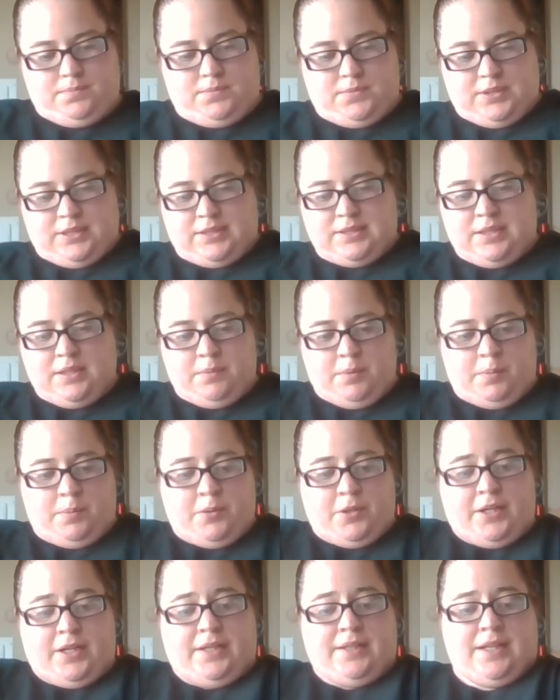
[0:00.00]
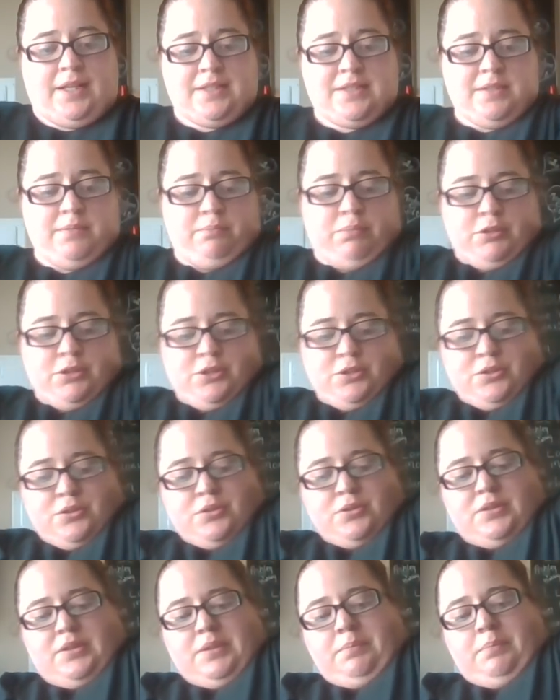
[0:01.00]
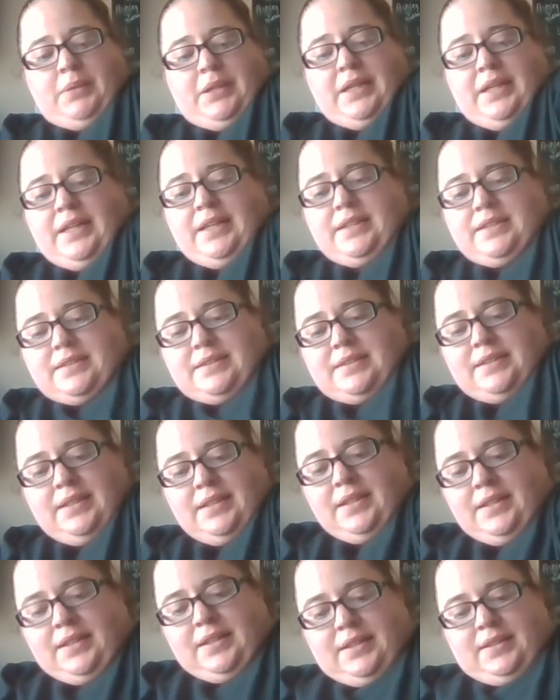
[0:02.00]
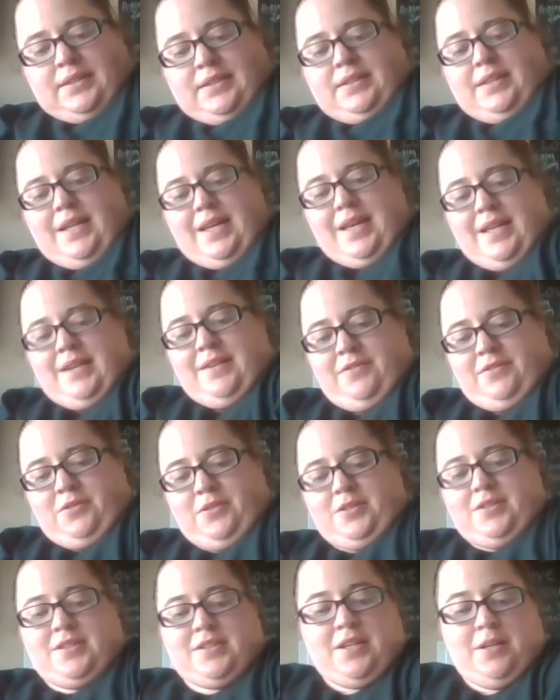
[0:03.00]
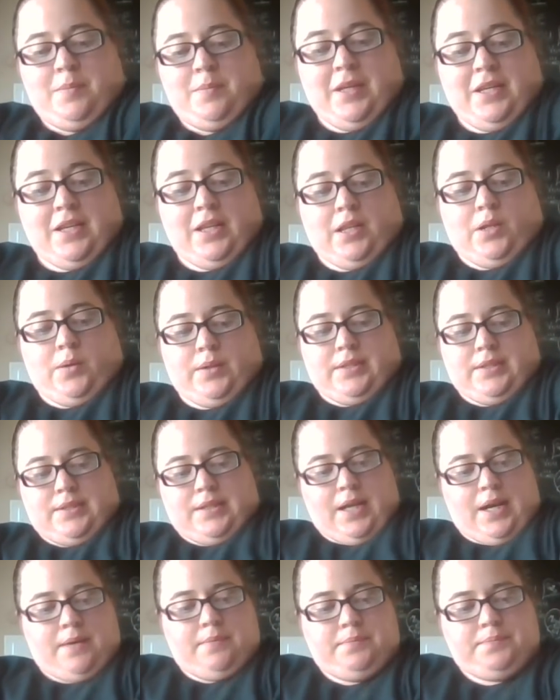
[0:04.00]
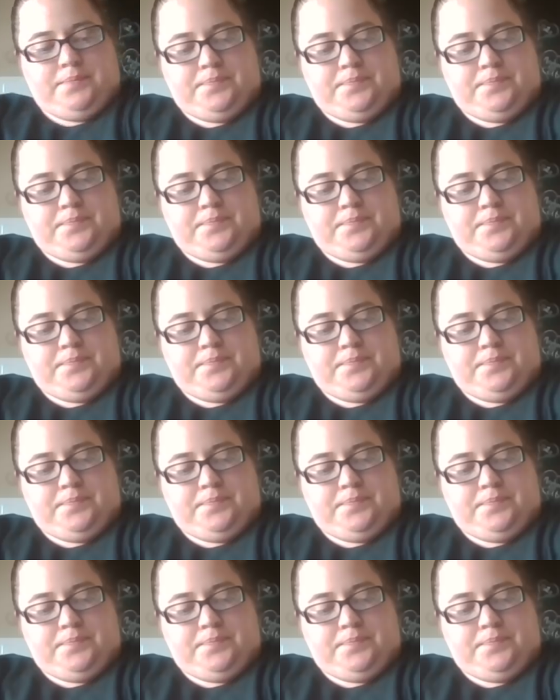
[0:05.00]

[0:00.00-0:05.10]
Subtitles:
It's going to be pretty. Lots of blues and pinks. And of course, it's going to be yellow at the top.